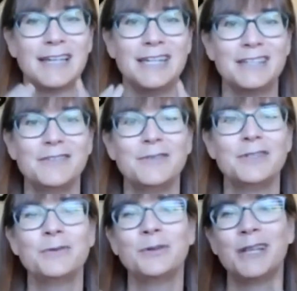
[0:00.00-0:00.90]

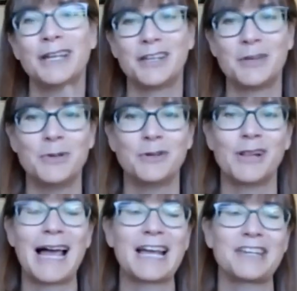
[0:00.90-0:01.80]
individual and communal
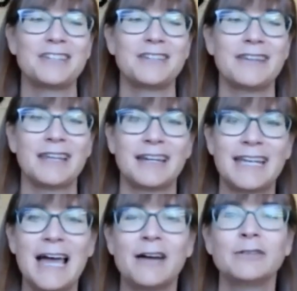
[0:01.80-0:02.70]
action that
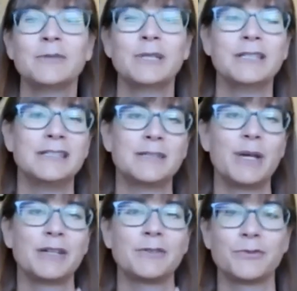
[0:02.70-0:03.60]
accountably
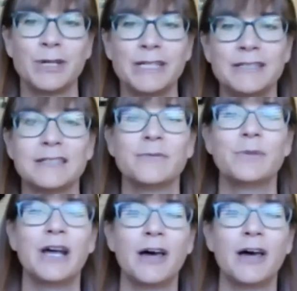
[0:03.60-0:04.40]
dismantles racism and